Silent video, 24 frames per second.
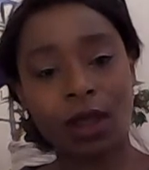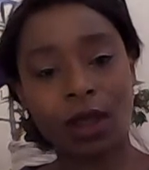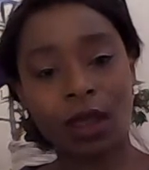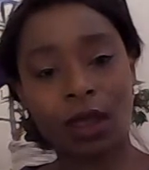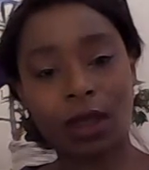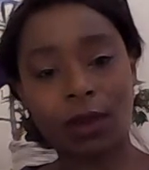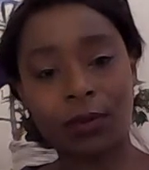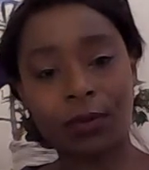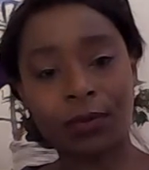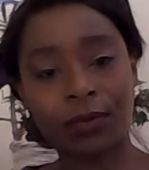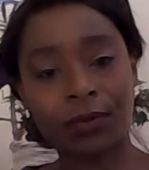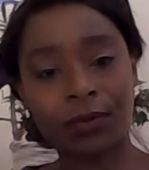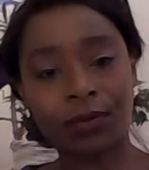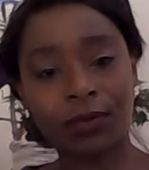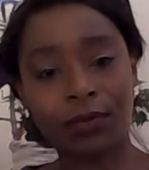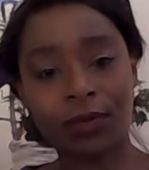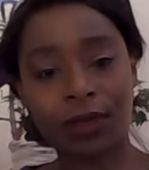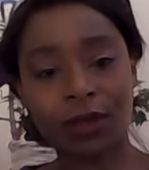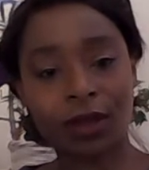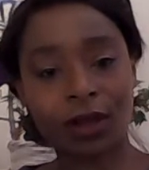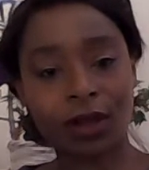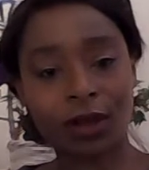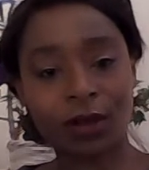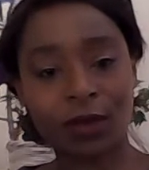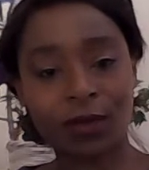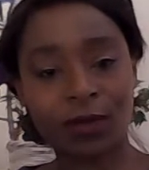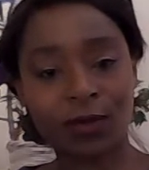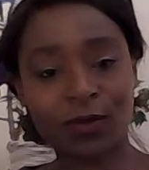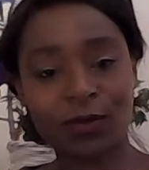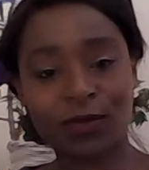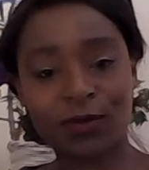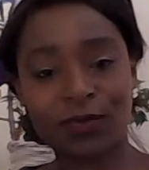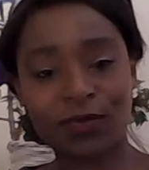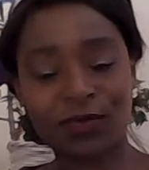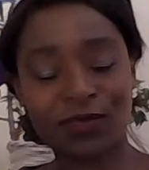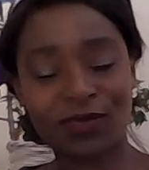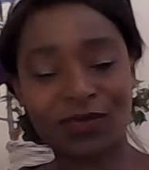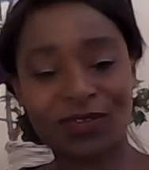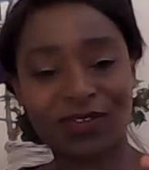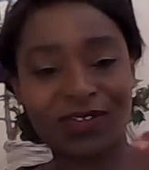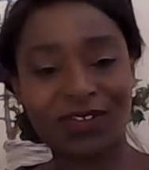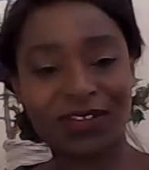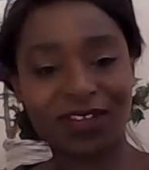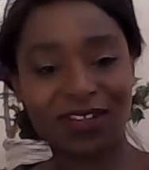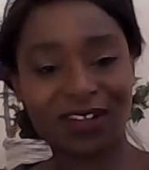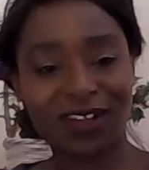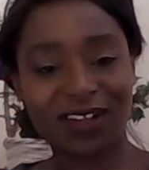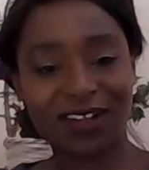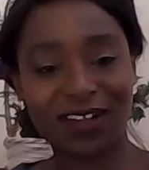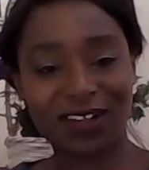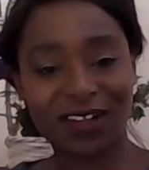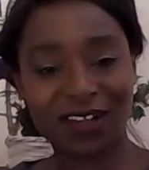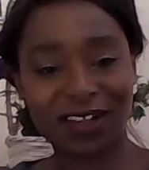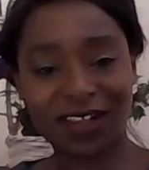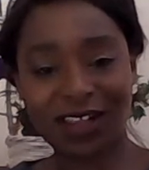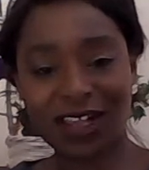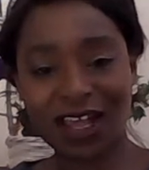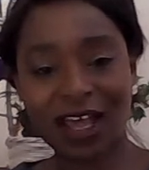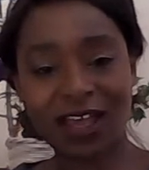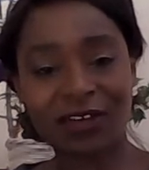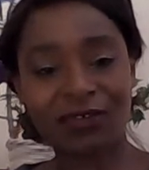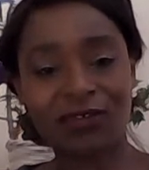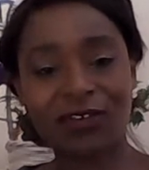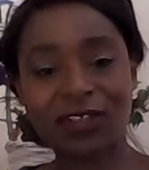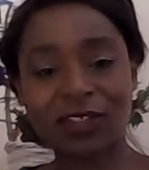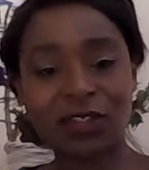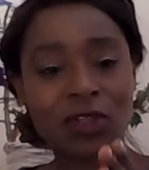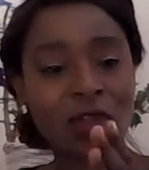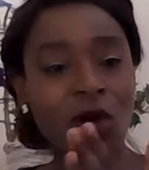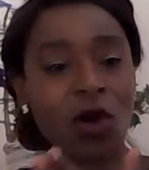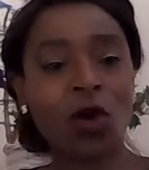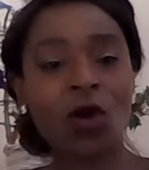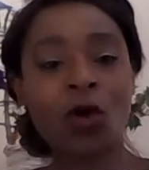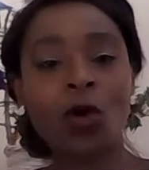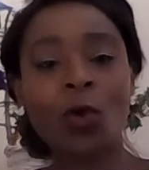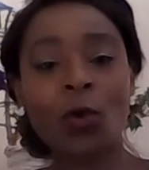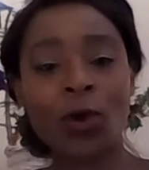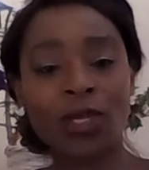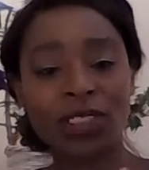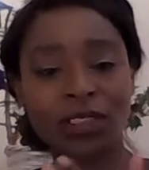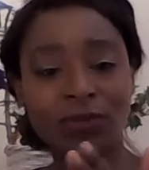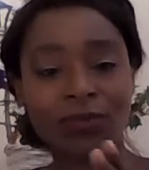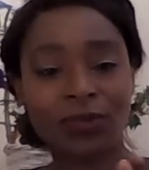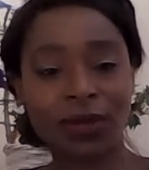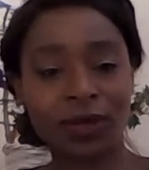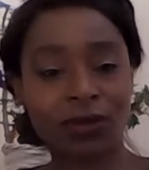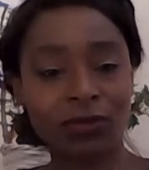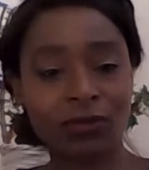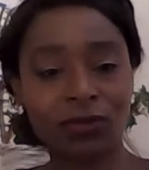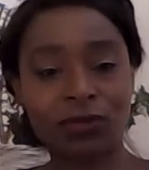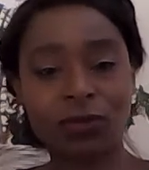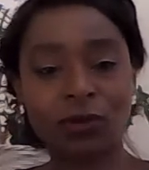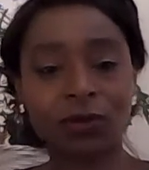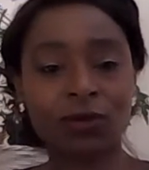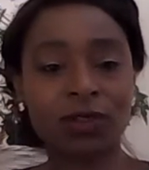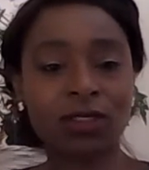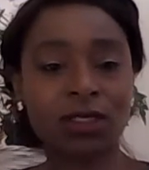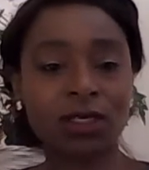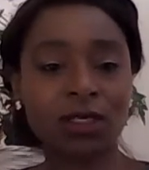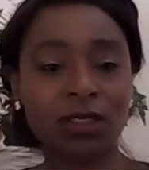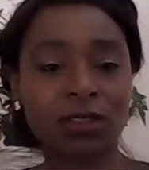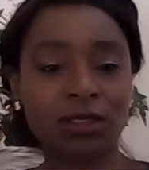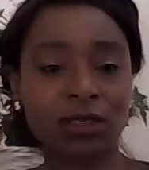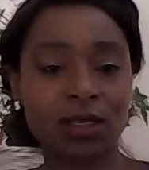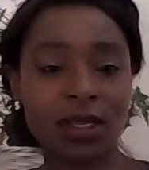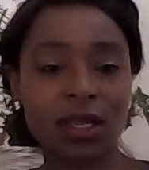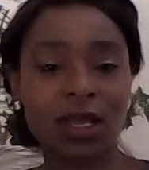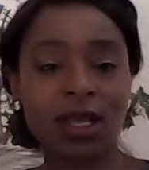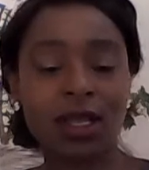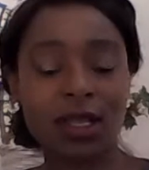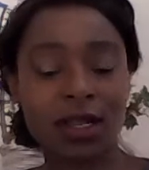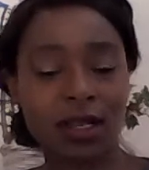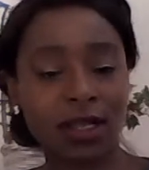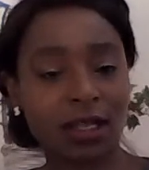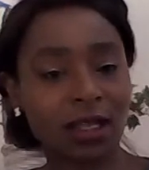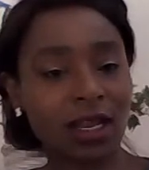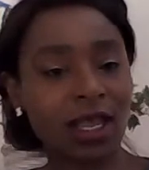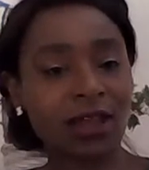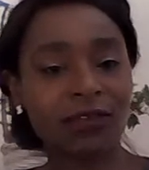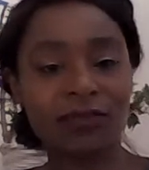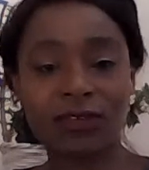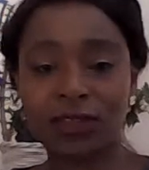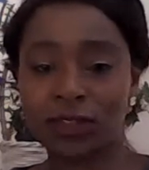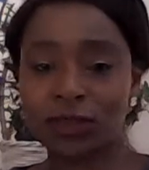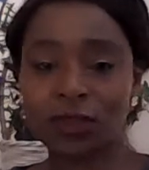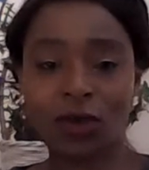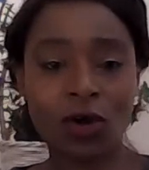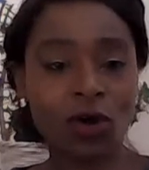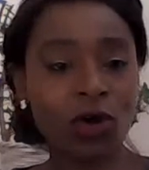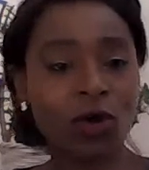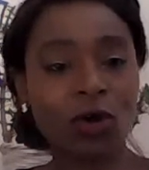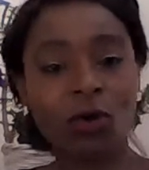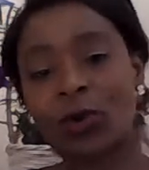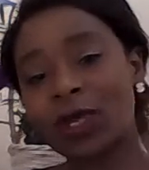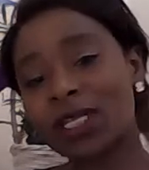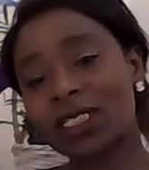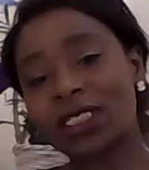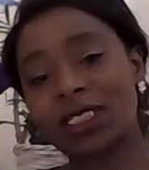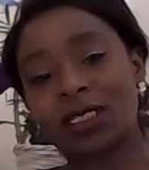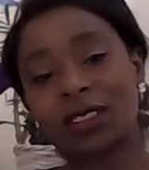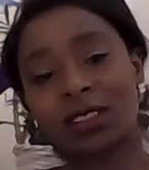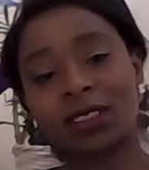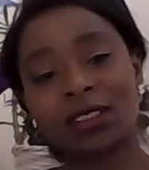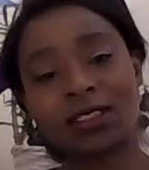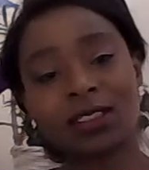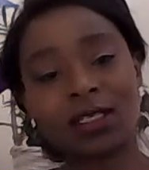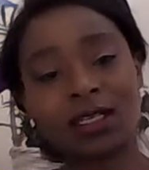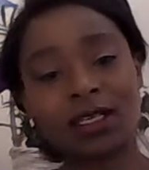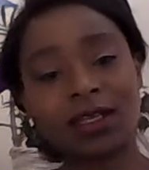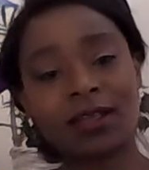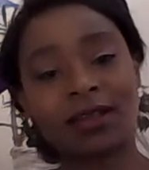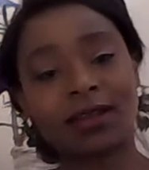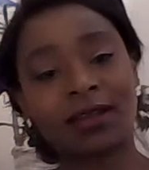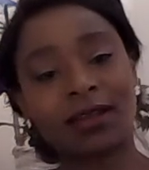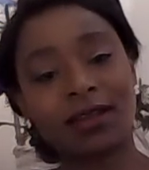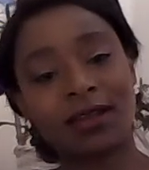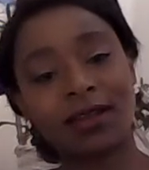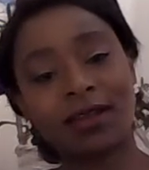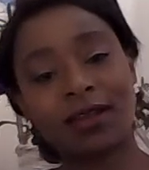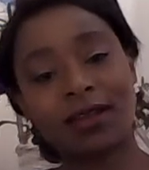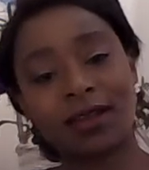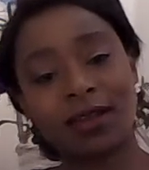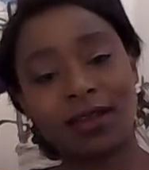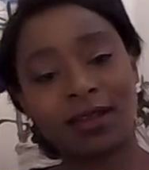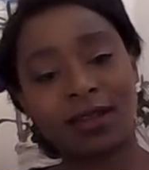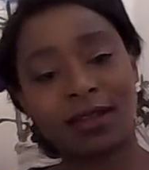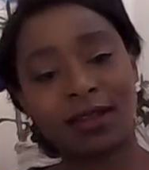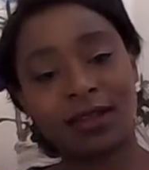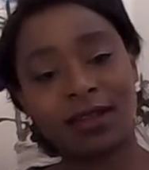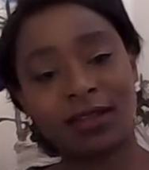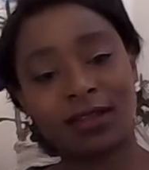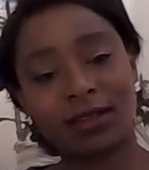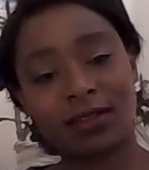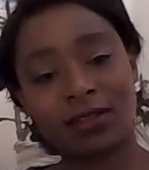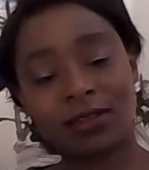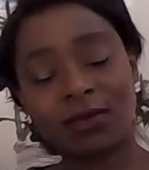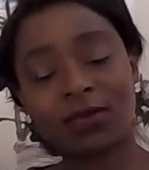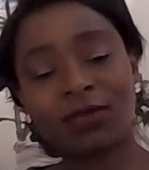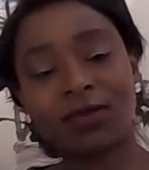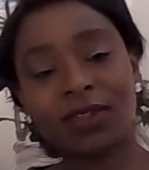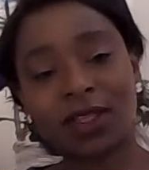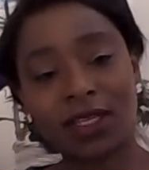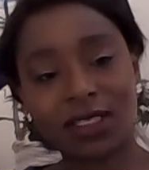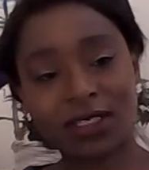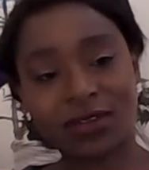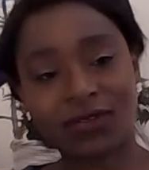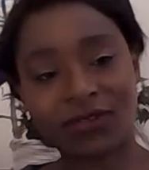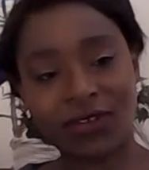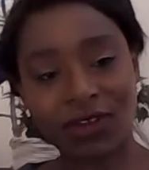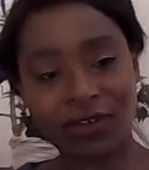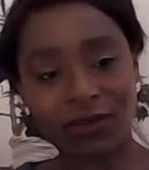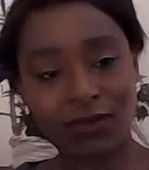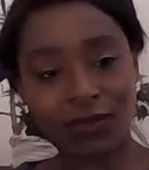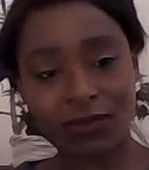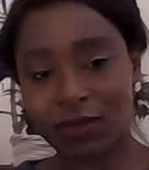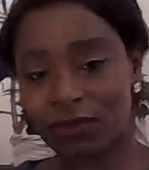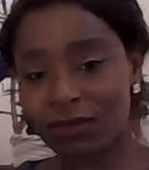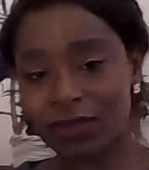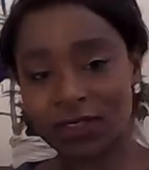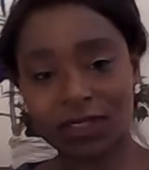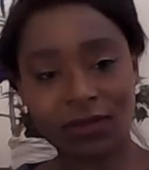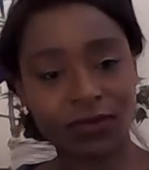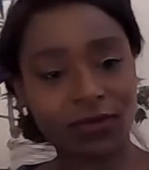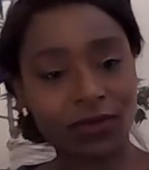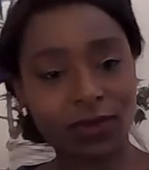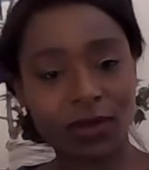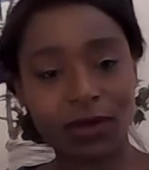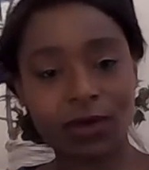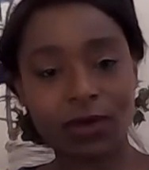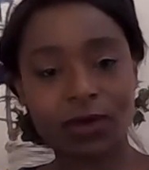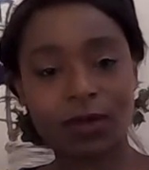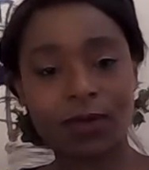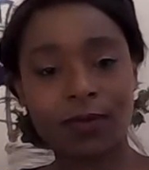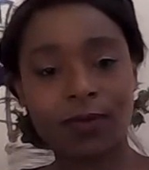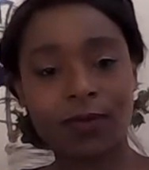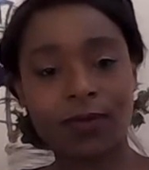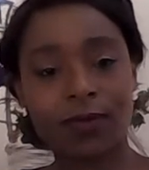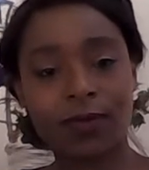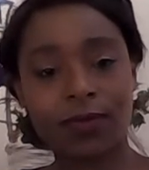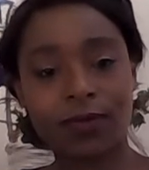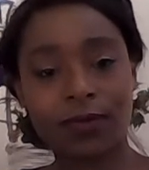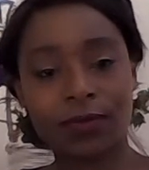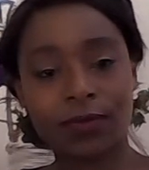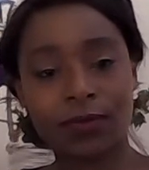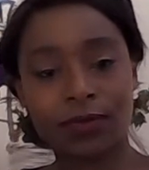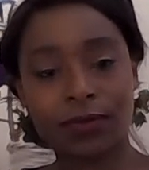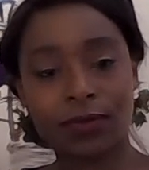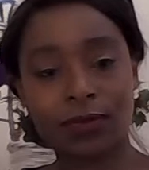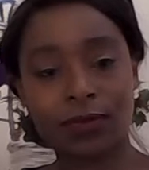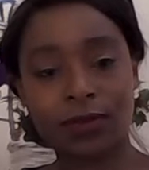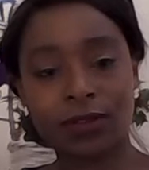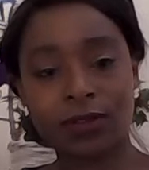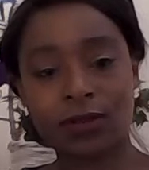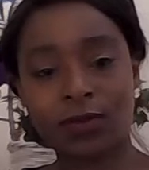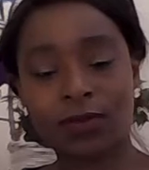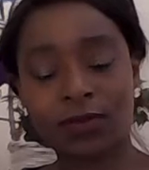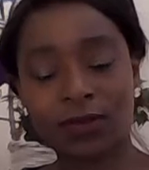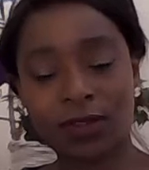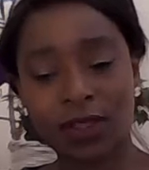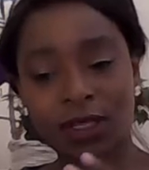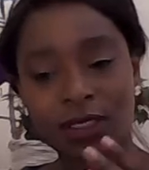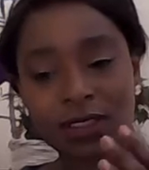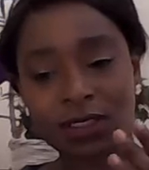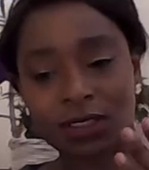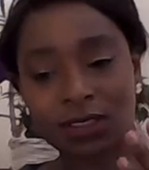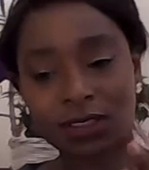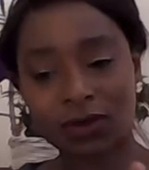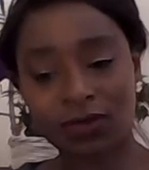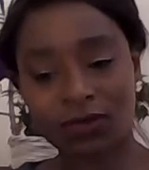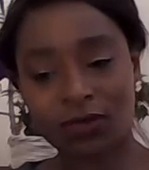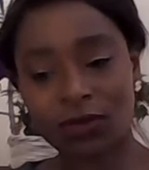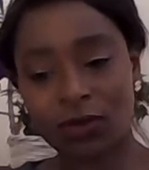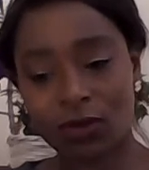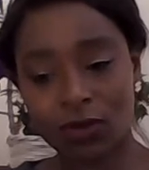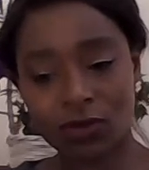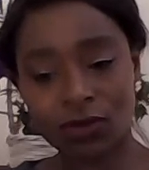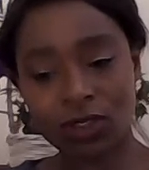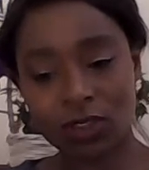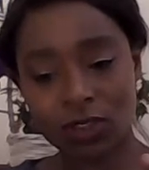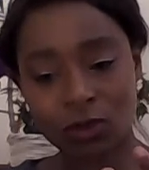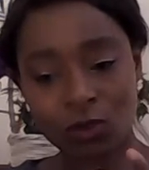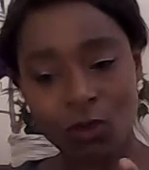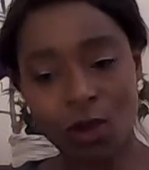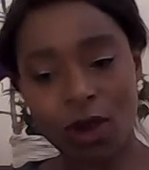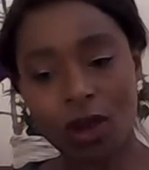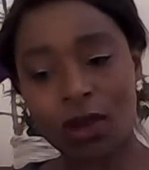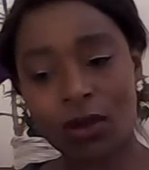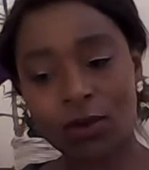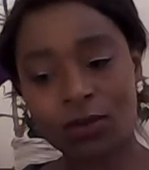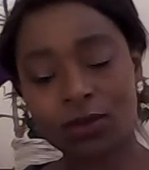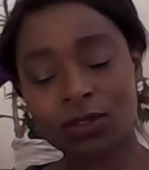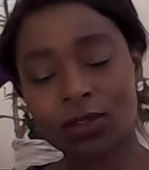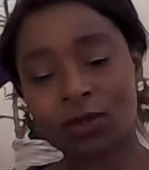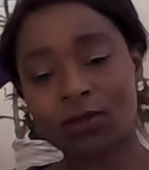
You know, life is not always a bed of roses. Life is not always easy. Some things are very, very difficult. Some things are difficult to swallow.